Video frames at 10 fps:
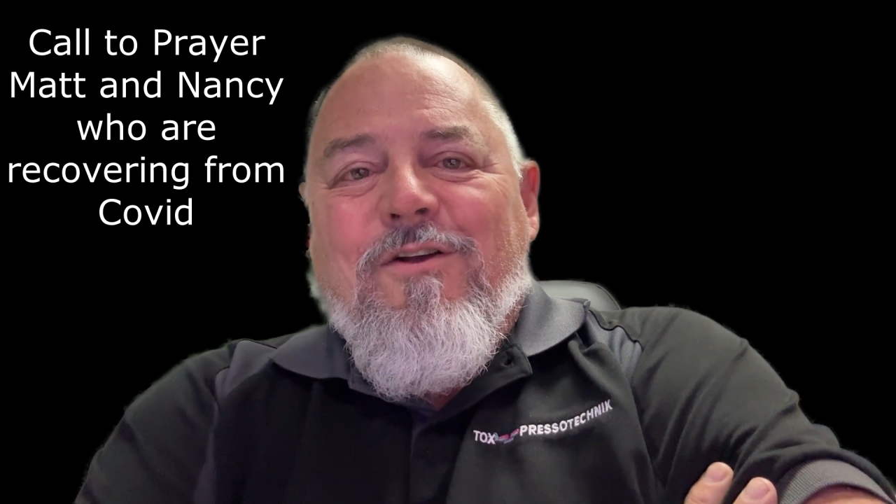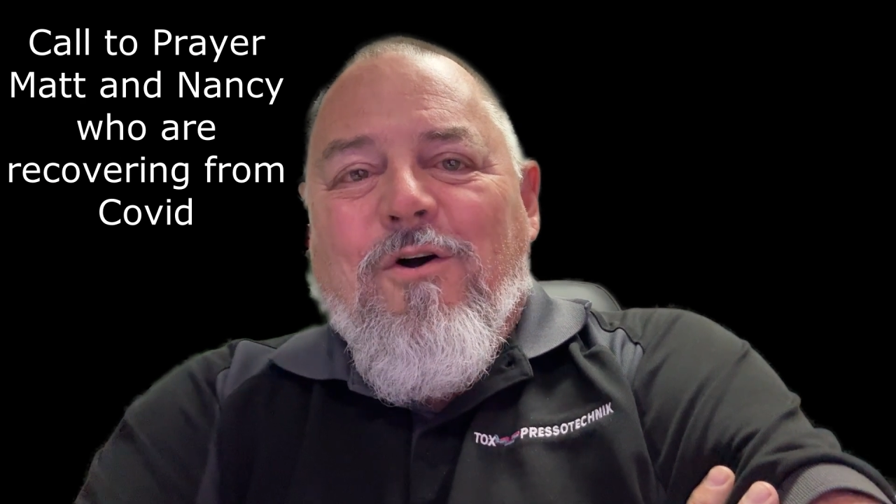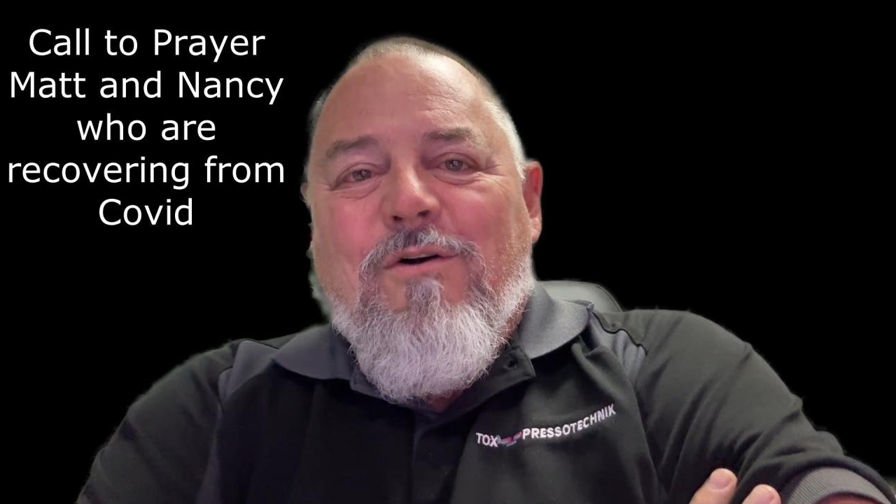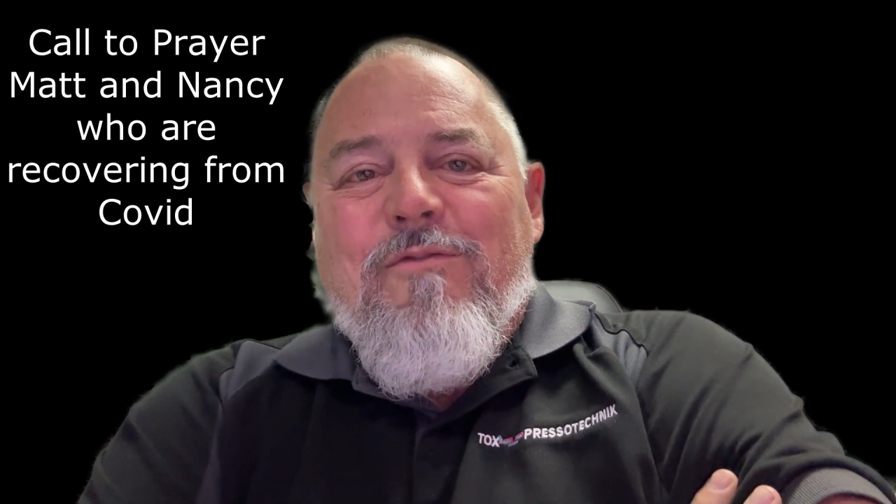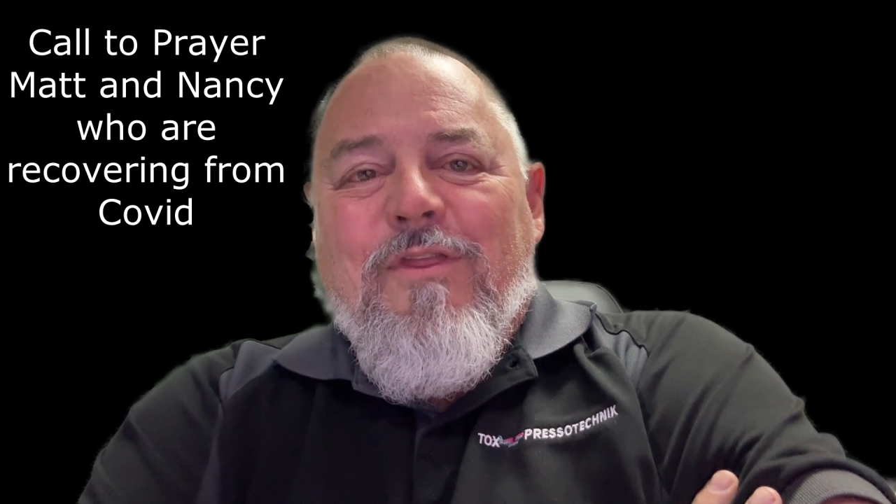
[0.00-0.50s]

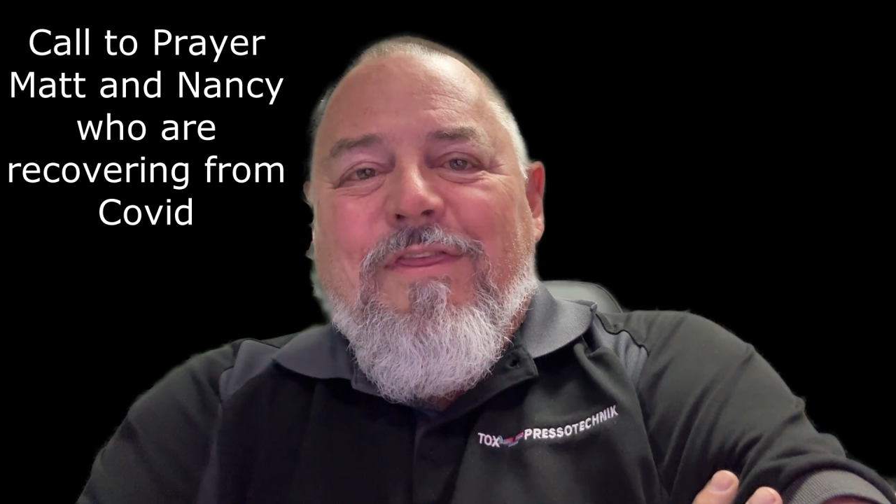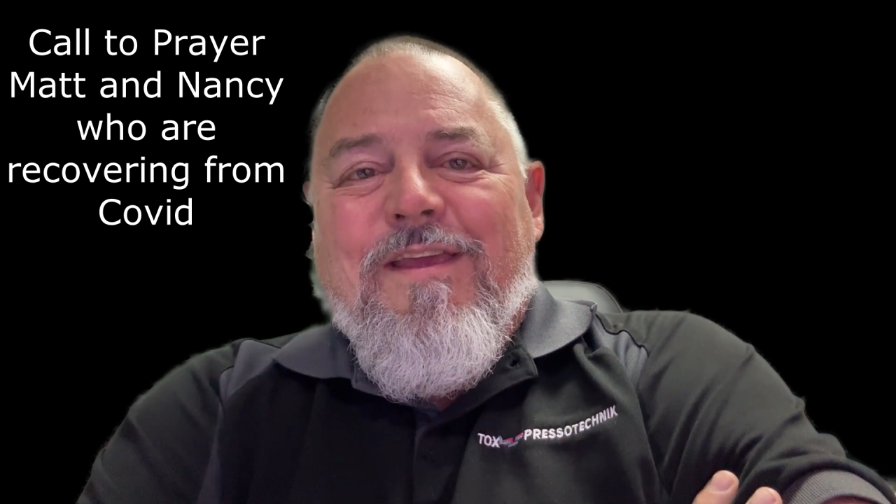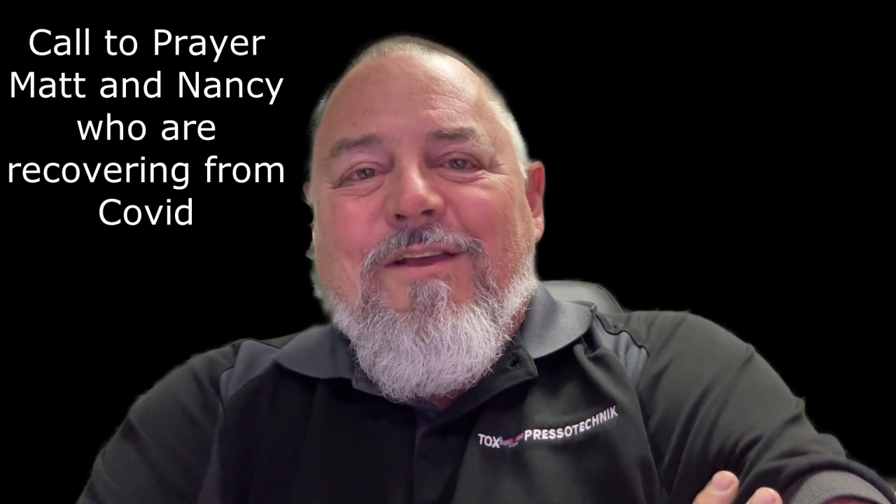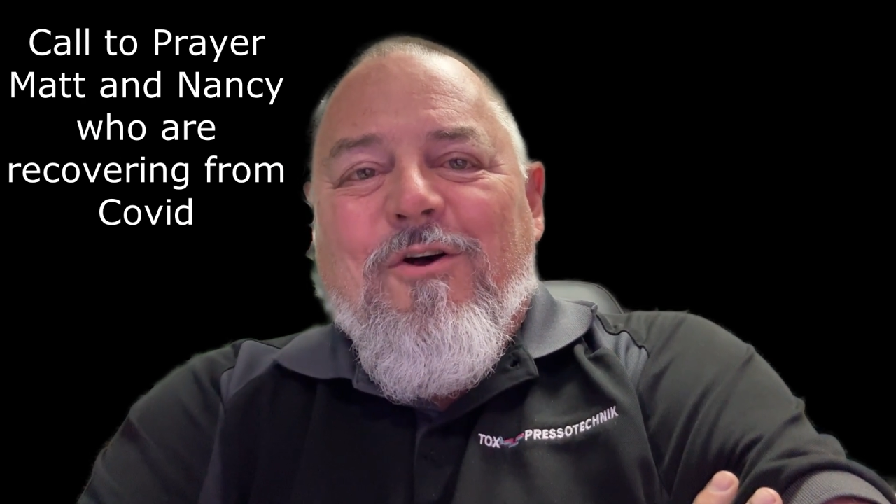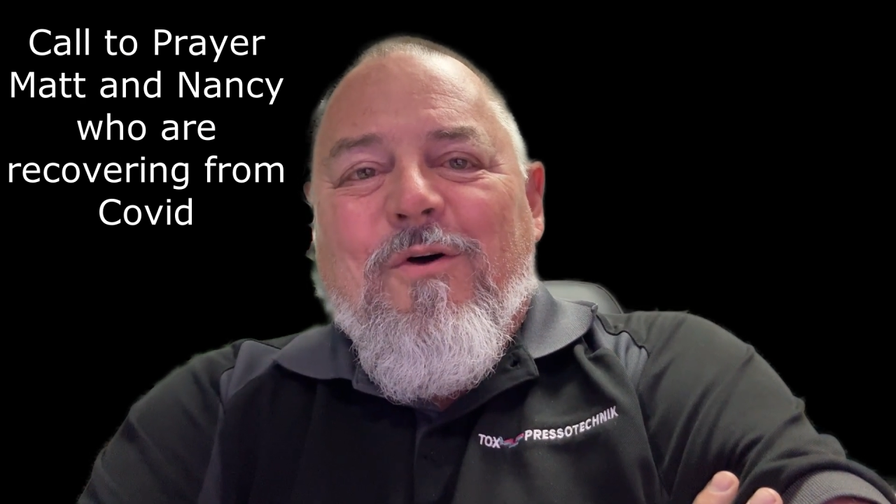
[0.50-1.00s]
COVID
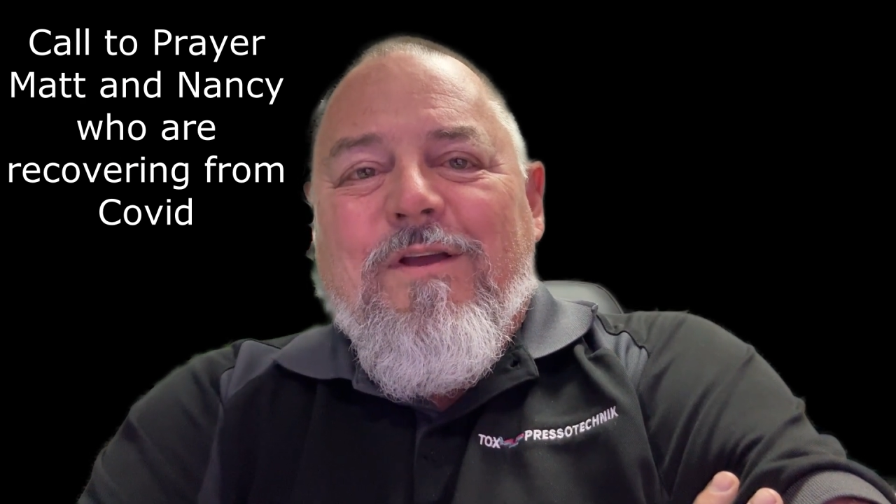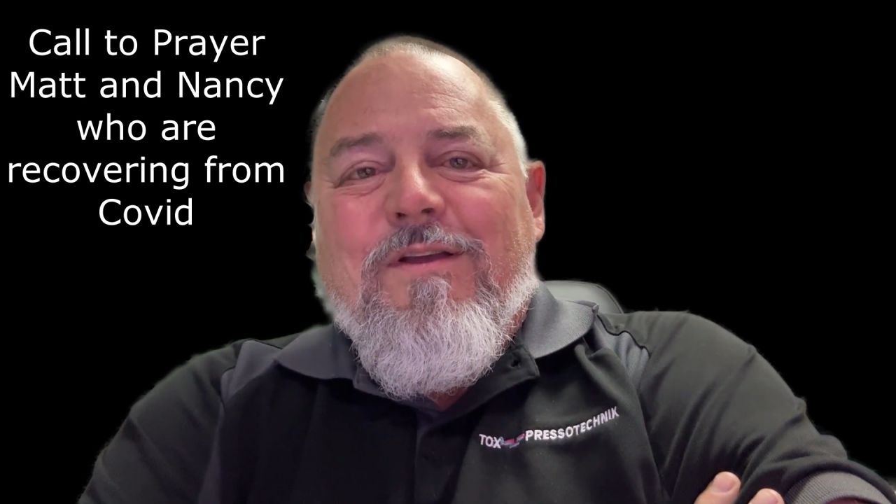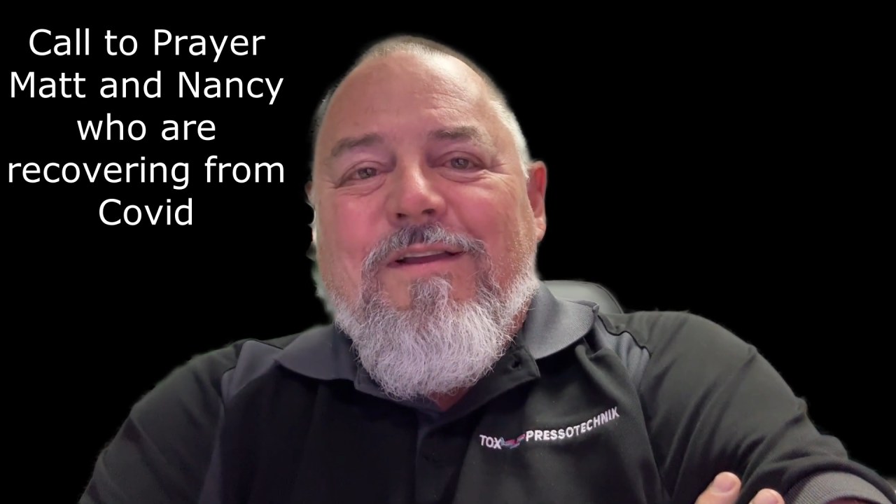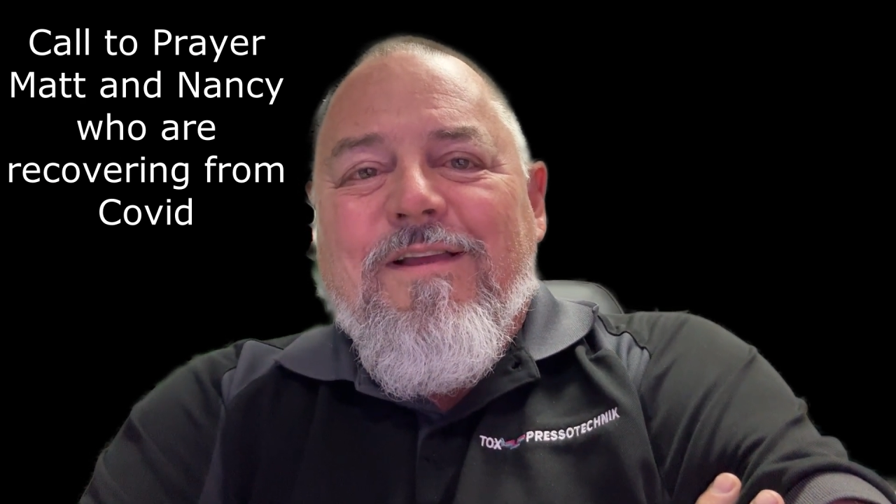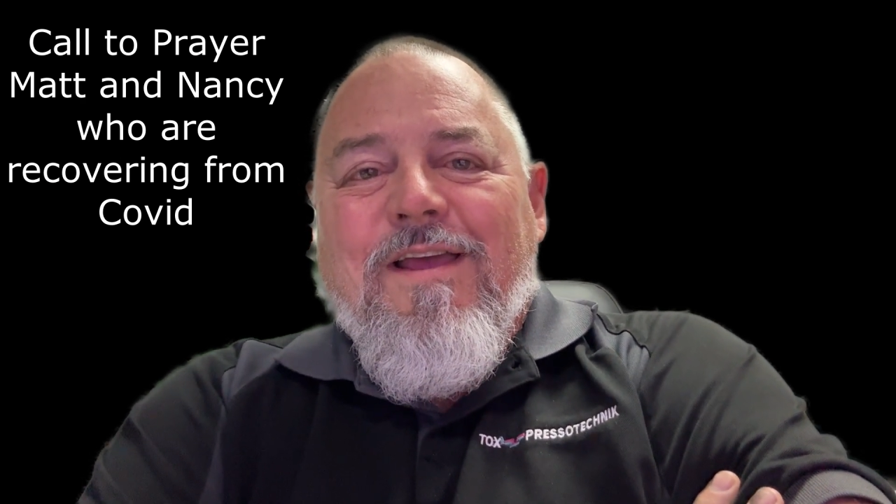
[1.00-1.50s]
thing
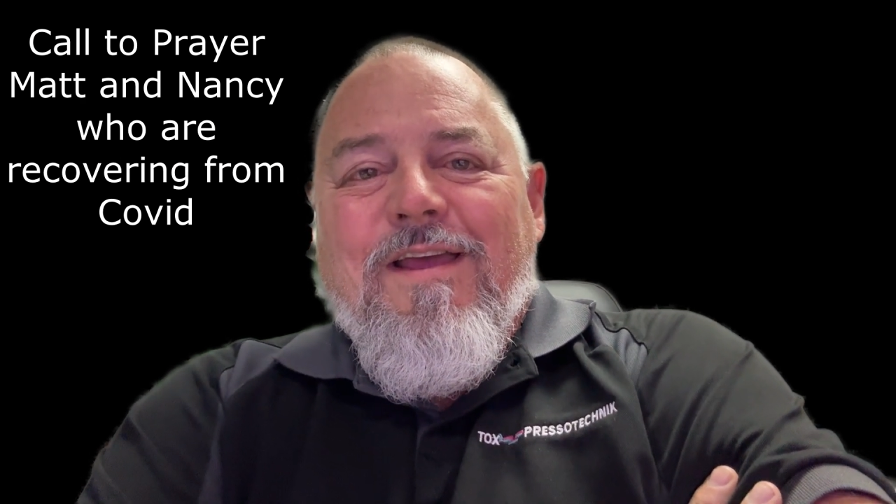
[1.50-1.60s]
going.